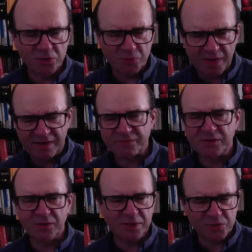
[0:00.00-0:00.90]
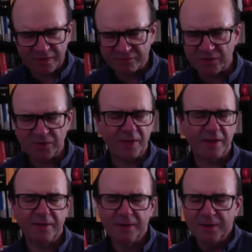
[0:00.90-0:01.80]
We have to do this. We have to do that.
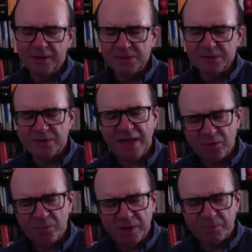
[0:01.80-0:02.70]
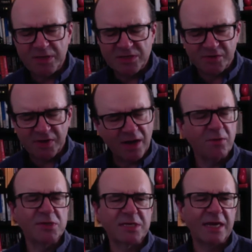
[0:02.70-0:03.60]
So that would be a piece of it. And I
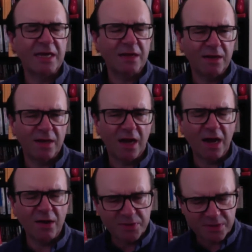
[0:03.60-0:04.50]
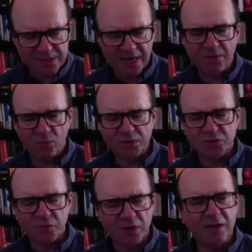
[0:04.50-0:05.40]
would say what's
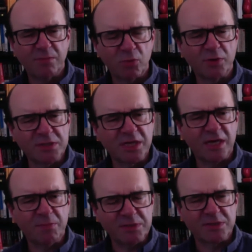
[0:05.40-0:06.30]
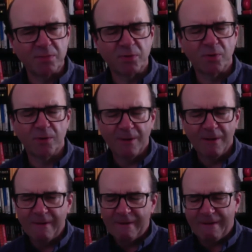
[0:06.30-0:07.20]
really important is keep it simple.
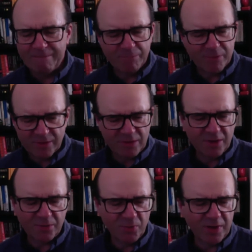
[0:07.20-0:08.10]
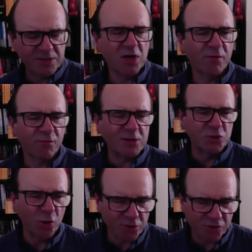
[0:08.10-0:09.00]
It's hard for us
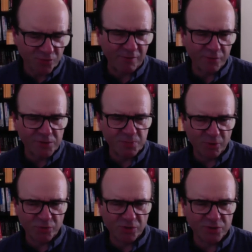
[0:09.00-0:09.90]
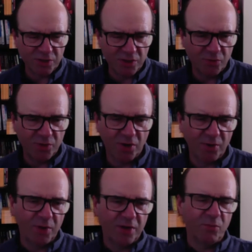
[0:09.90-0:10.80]
not to reference Bill Johnson. You and I
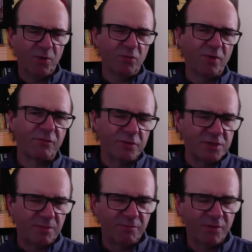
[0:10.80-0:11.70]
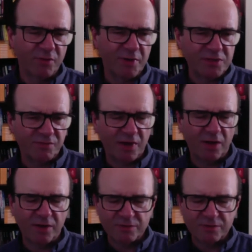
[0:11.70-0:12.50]
will reference him for the rest of our lives.